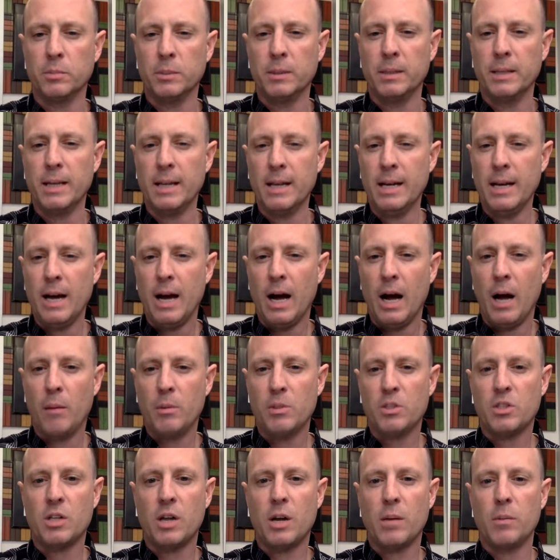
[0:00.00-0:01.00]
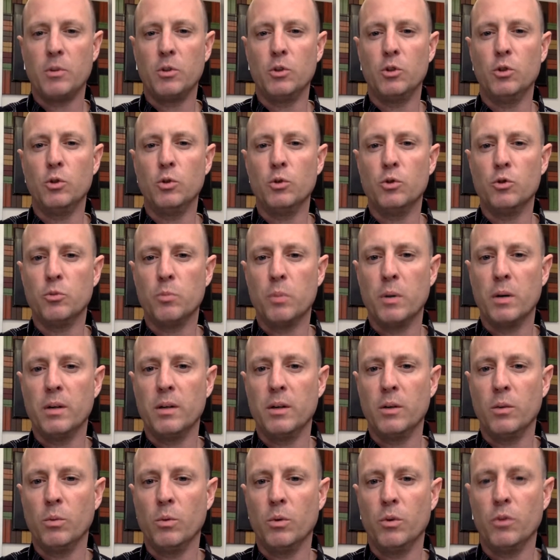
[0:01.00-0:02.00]
But how much time are you
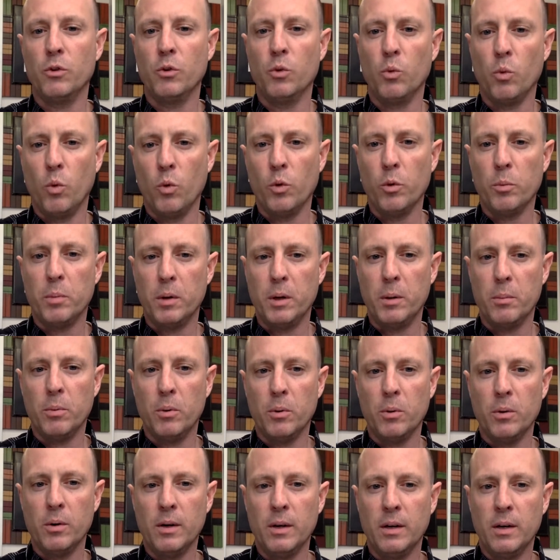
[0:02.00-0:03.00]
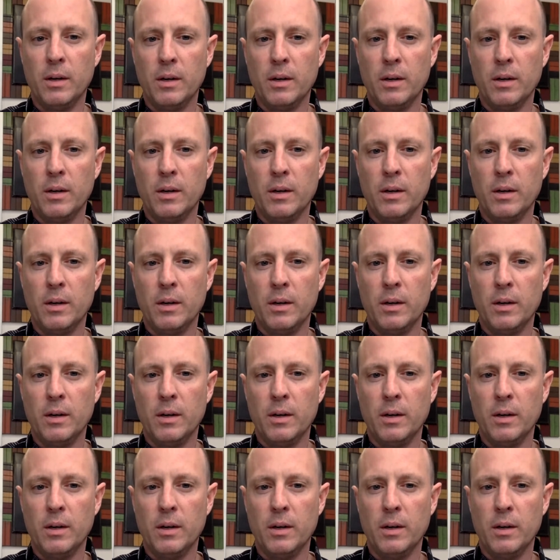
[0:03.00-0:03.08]
spending with your people?